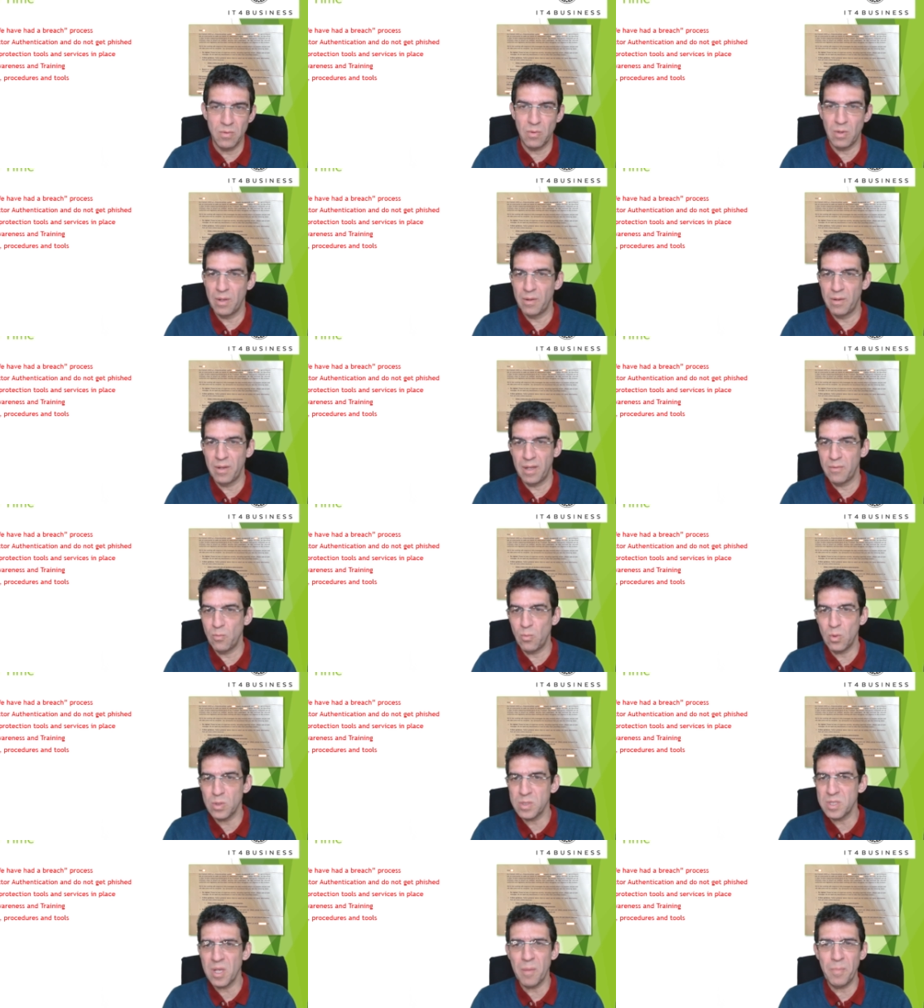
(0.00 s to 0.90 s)
Uh,
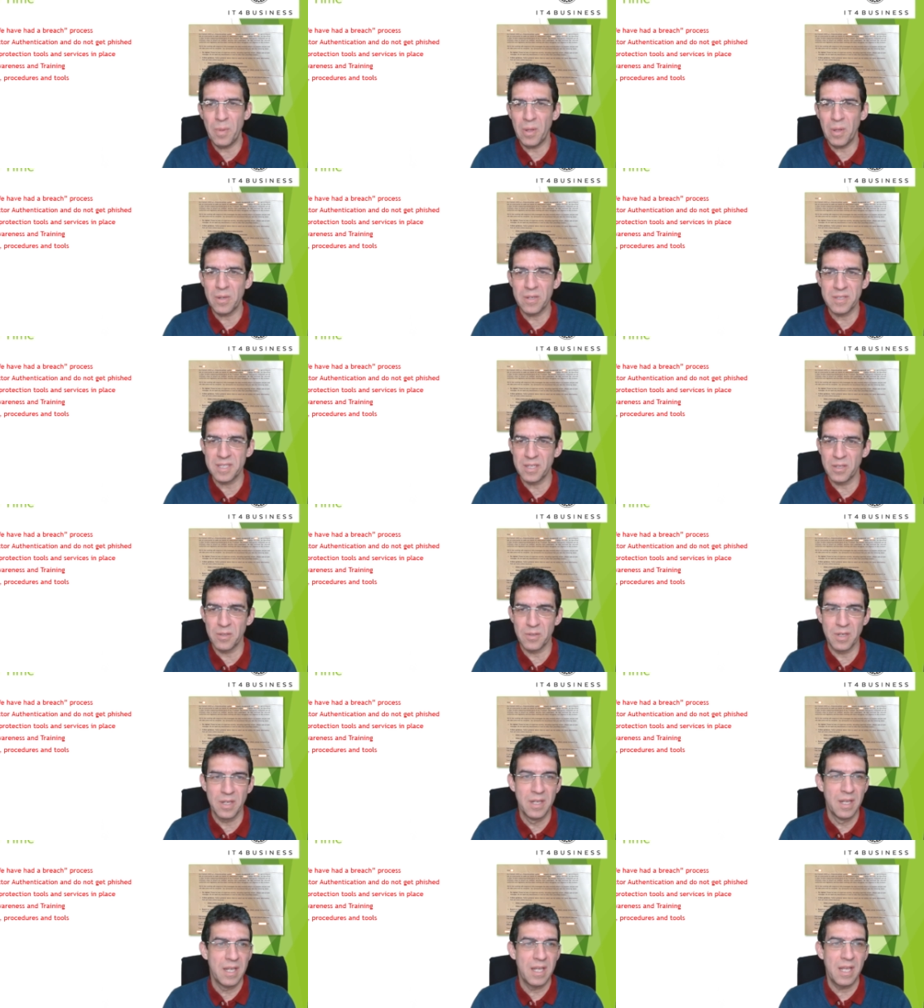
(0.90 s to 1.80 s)
what's our policy
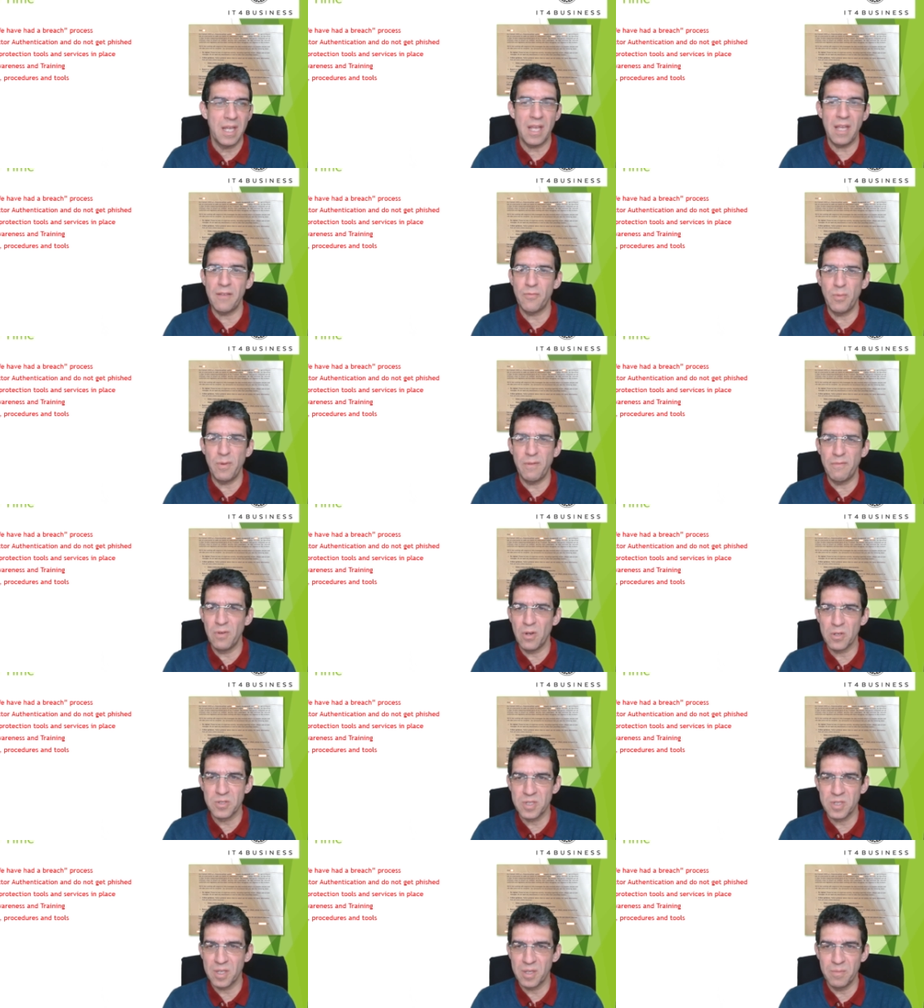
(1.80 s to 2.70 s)
on if we've
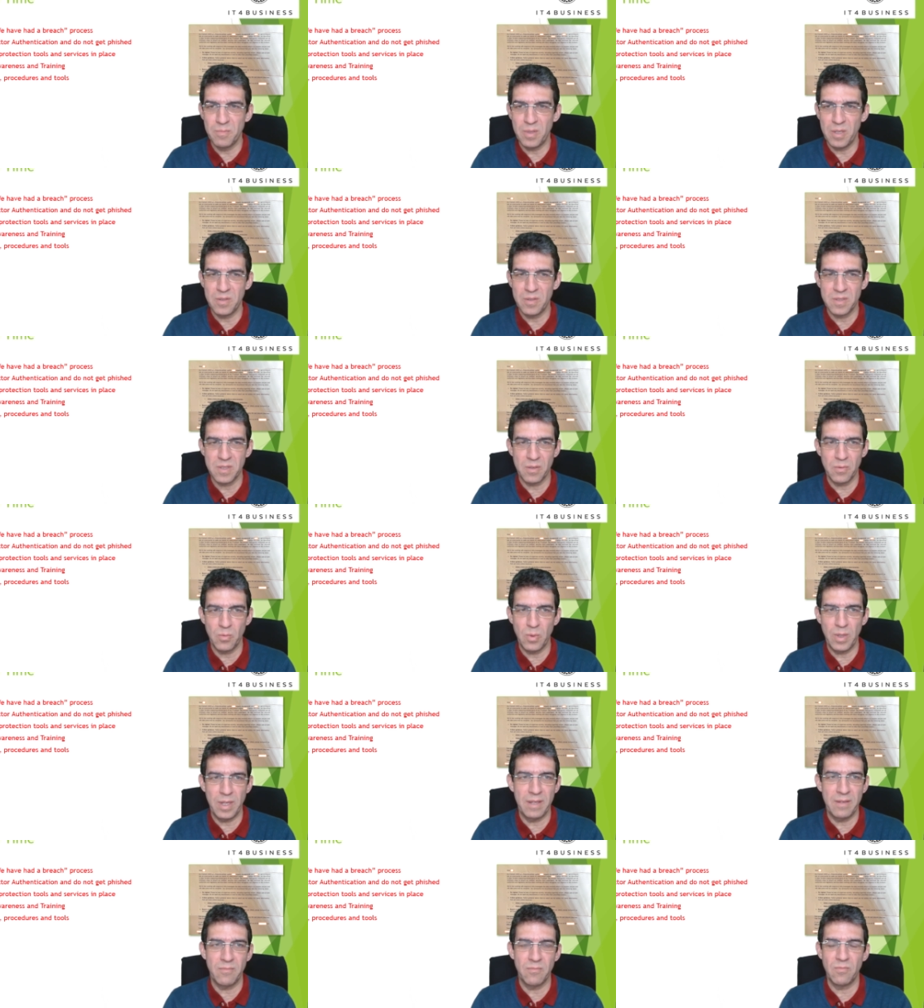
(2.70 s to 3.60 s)
lost a computer?
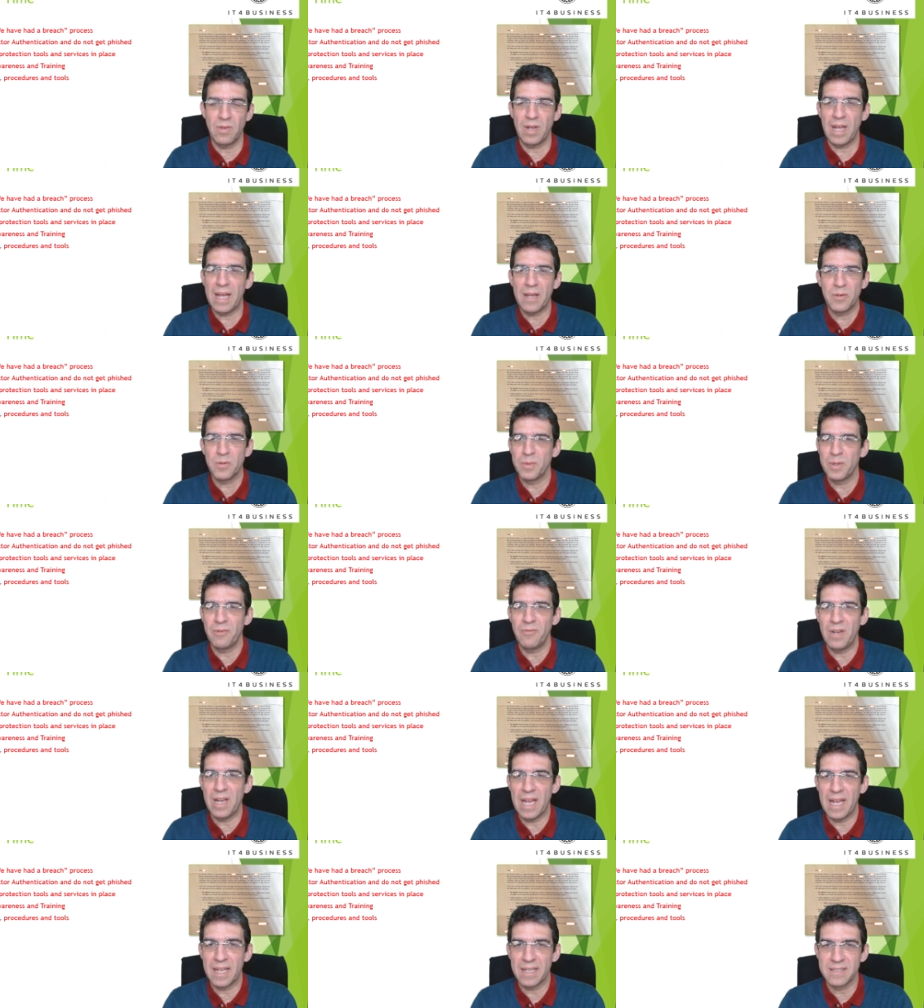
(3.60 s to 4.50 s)
We how do we
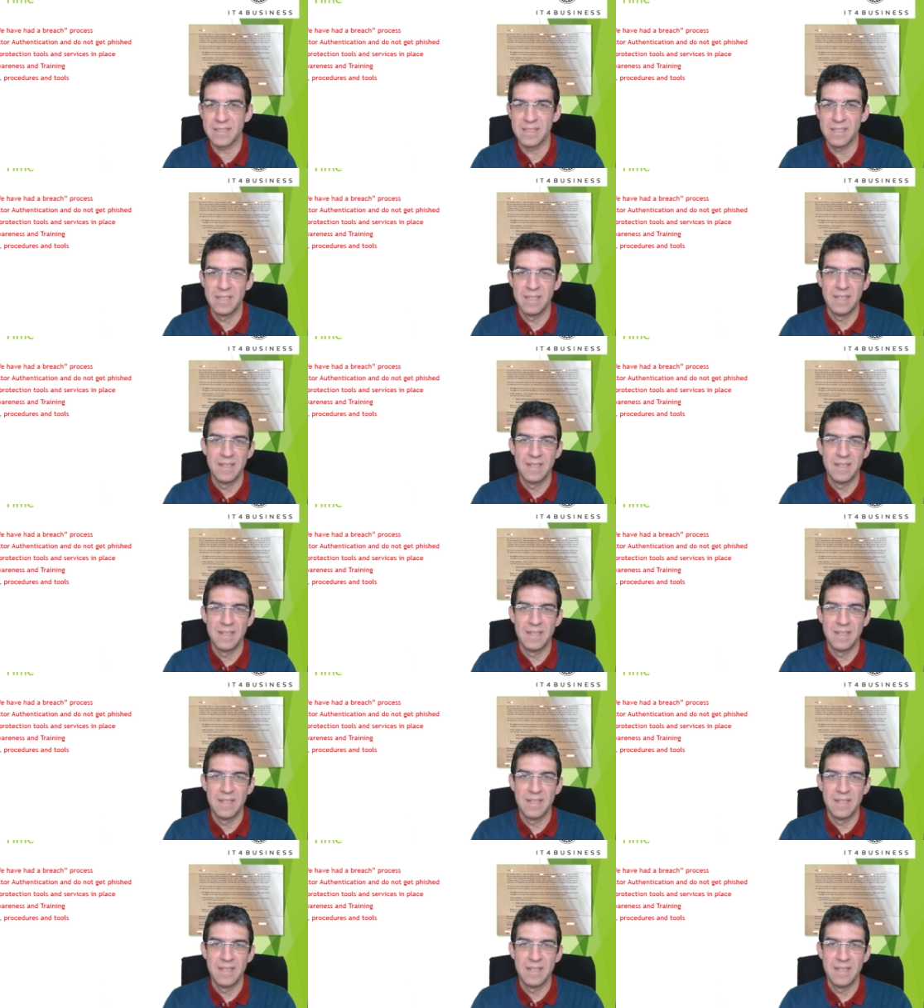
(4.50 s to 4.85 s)
react?